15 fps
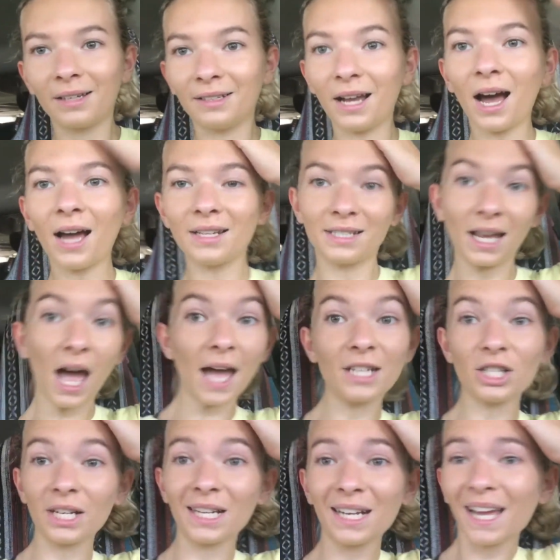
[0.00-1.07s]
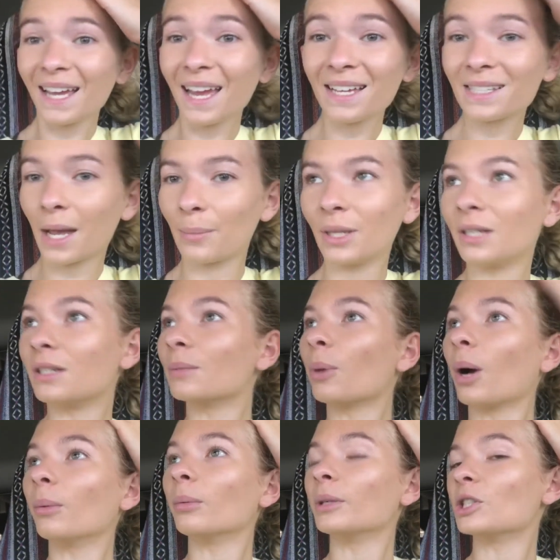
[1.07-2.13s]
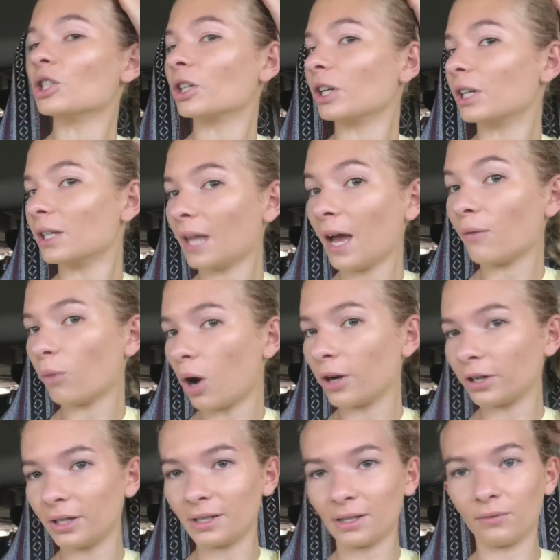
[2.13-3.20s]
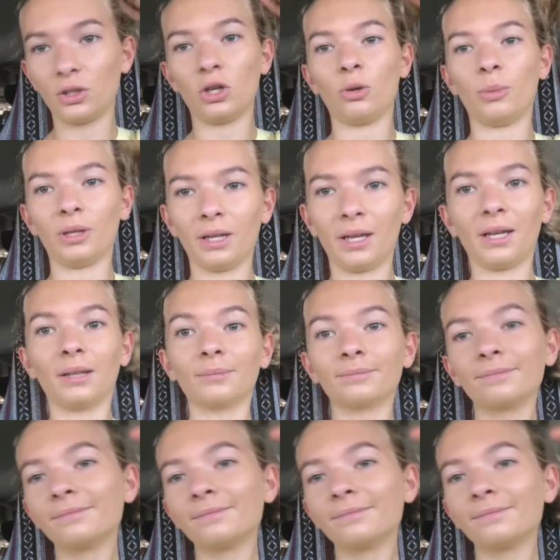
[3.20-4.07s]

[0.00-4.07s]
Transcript: not dehydrated, I guess. I mean, probably sugar. They have water and stuff, too, but, like,